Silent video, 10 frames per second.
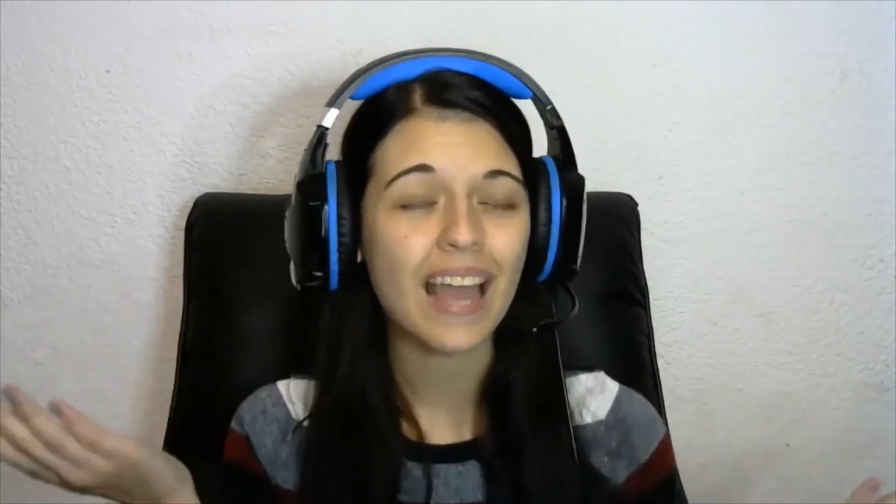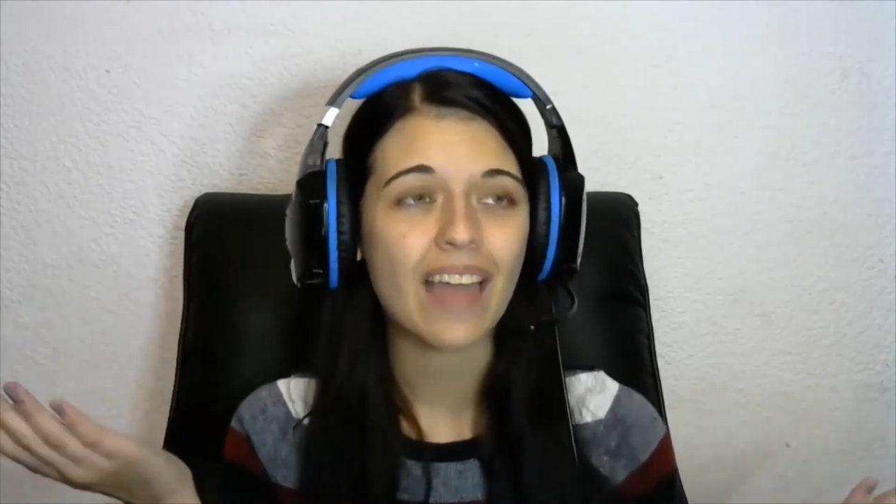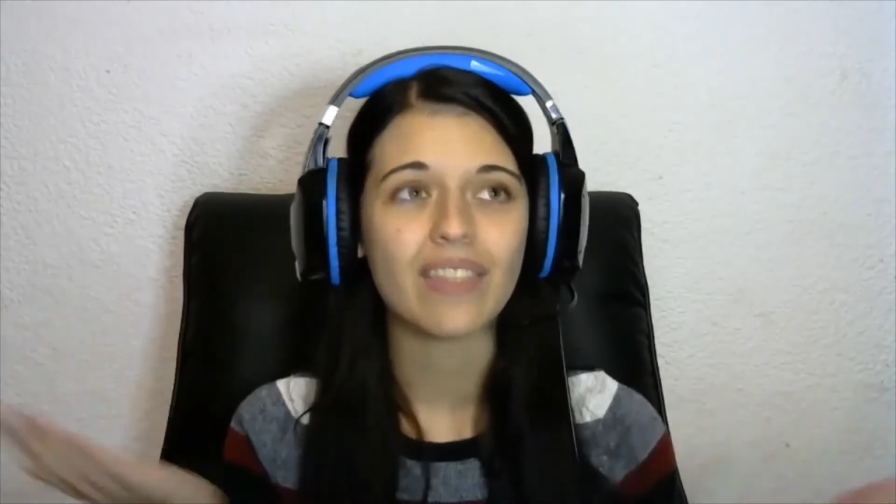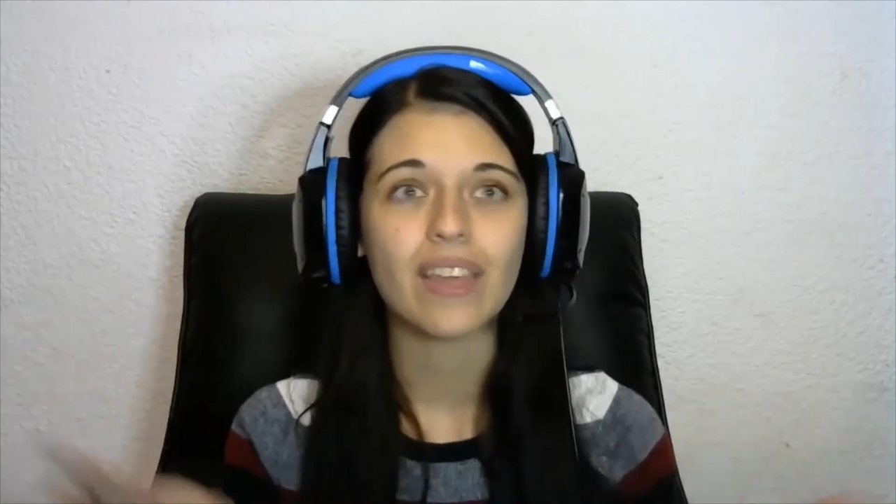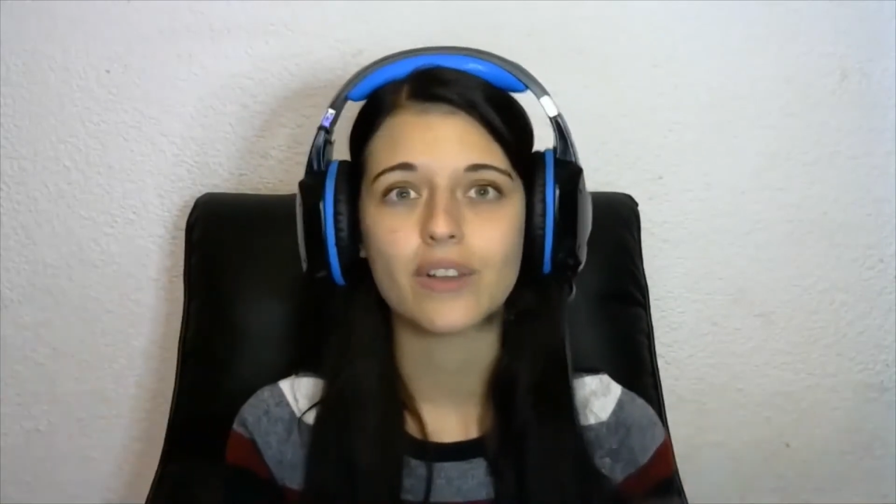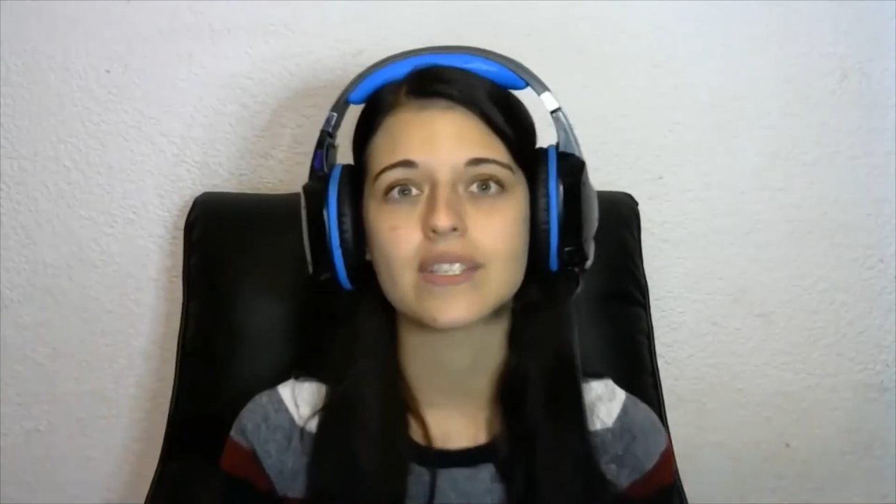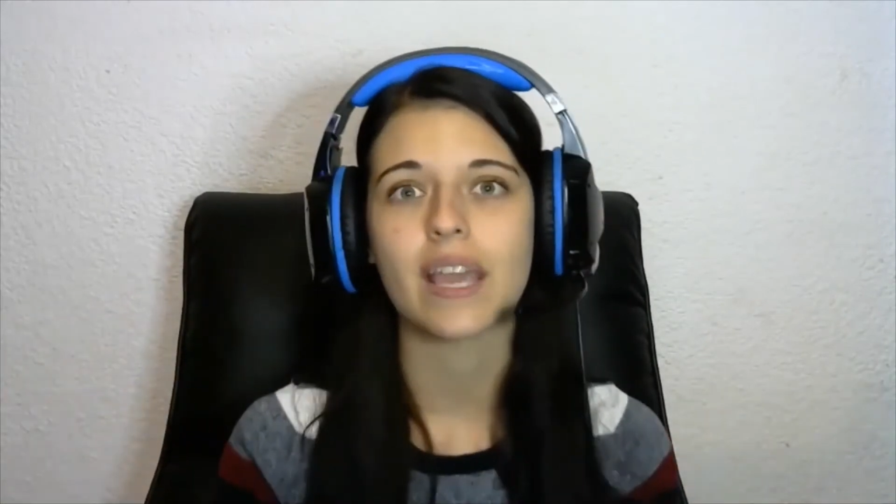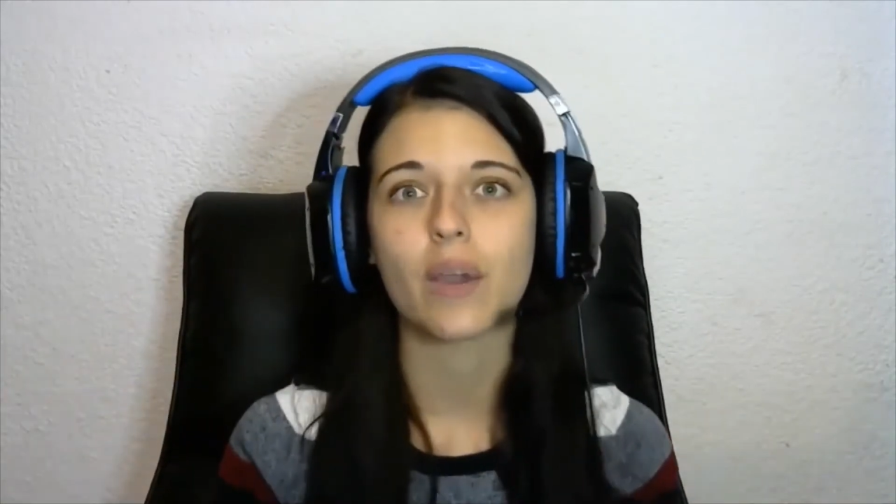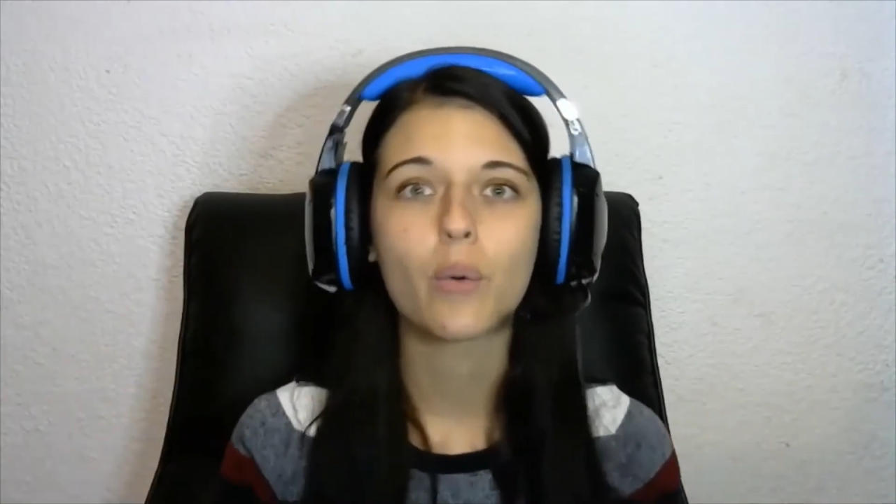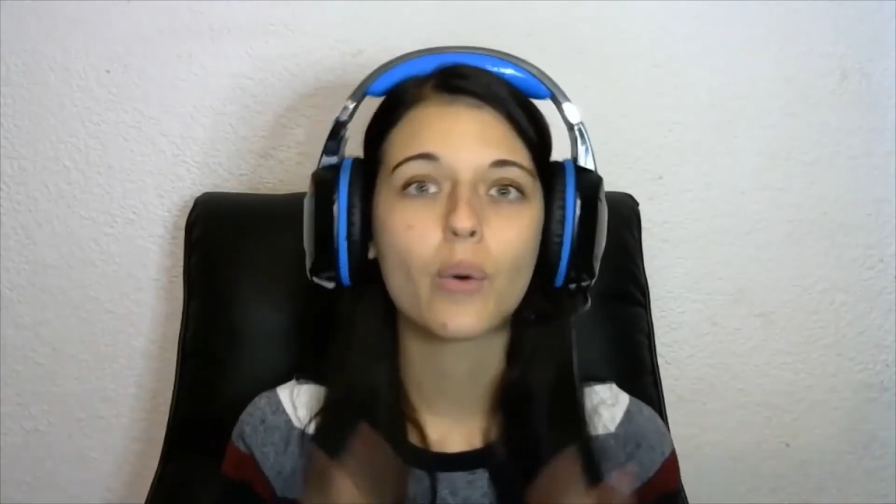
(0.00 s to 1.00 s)
and they could
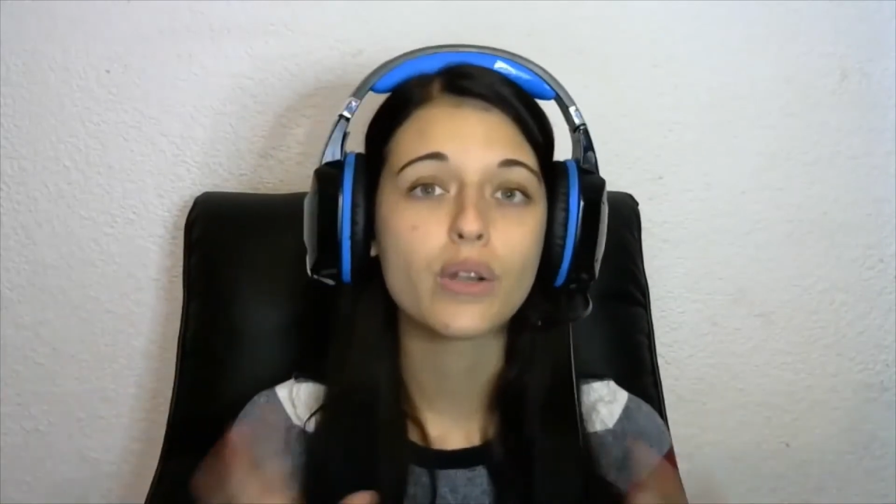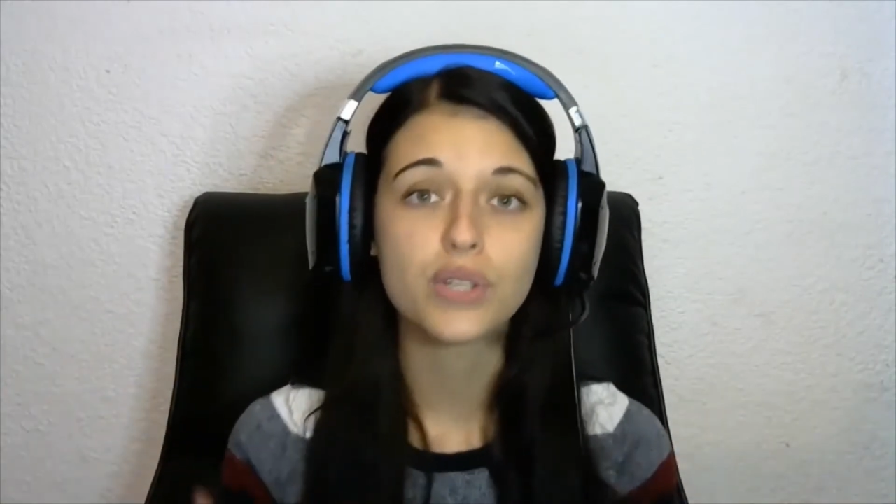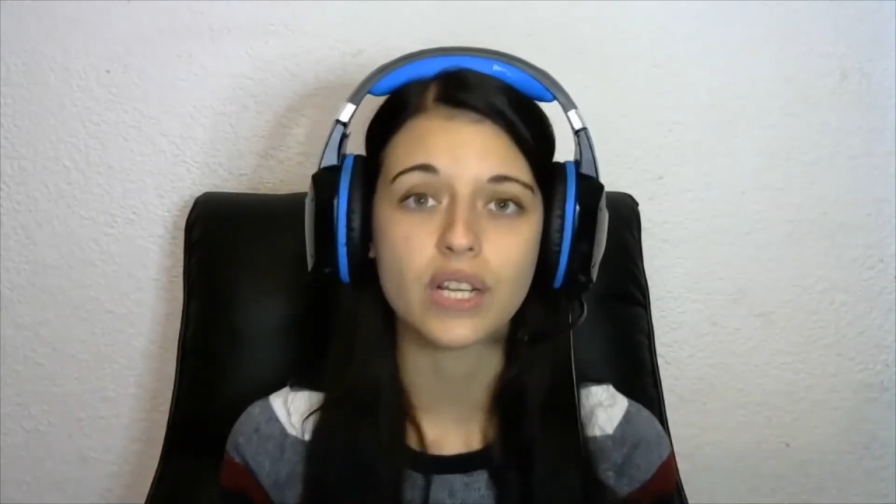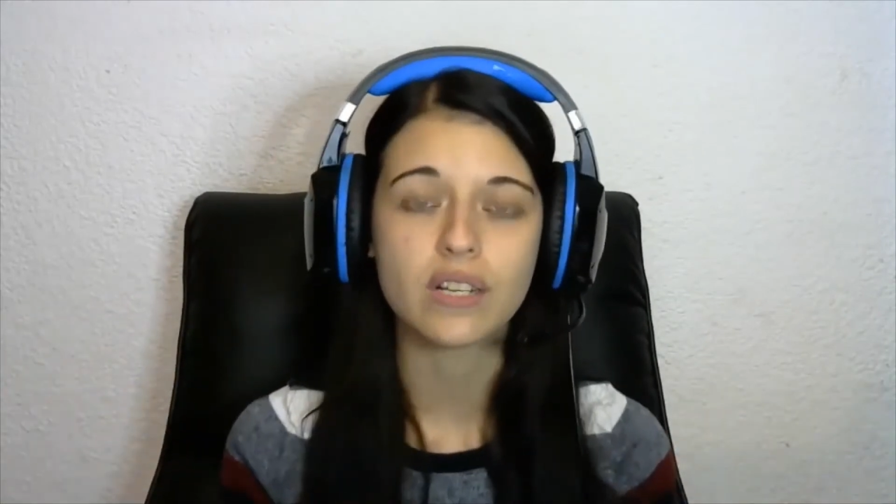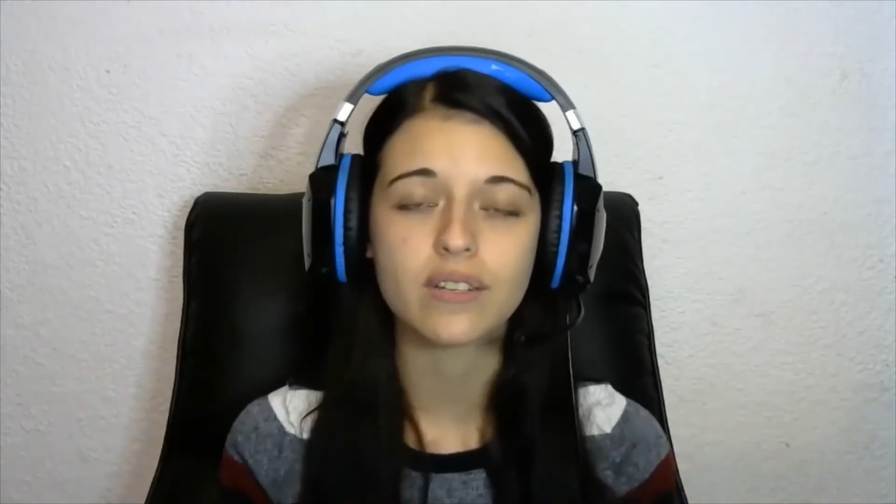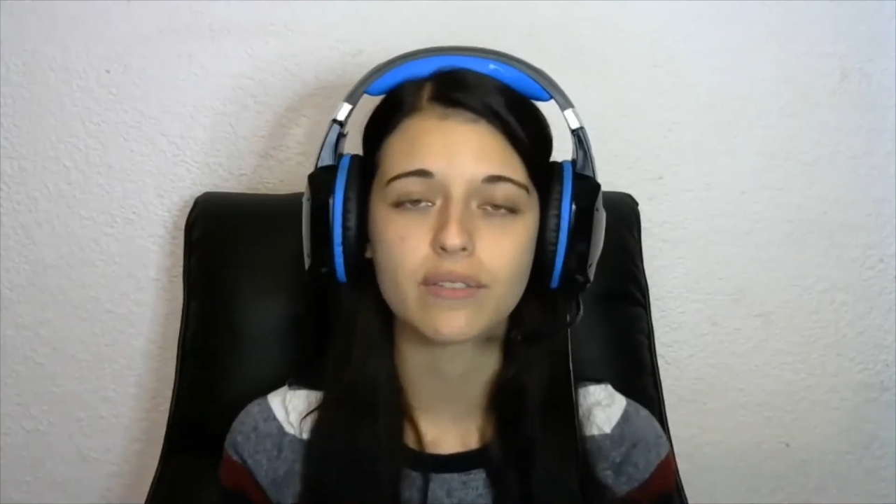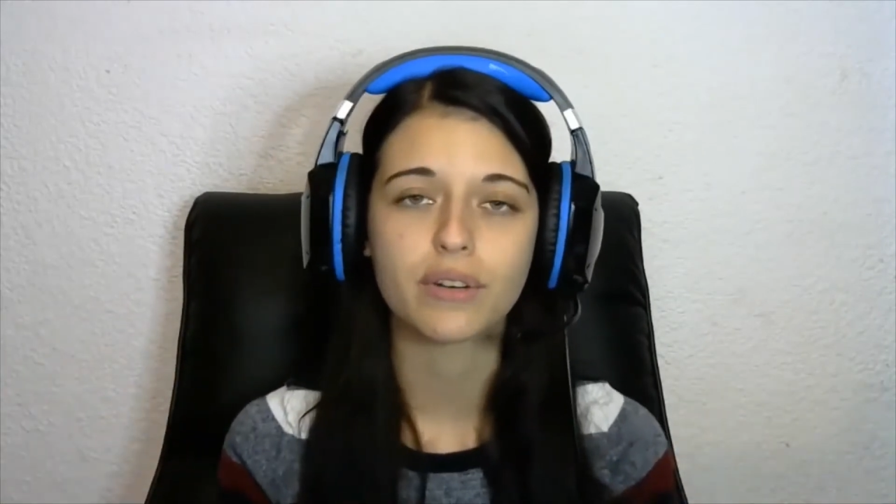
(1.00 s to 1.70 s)
say quotient,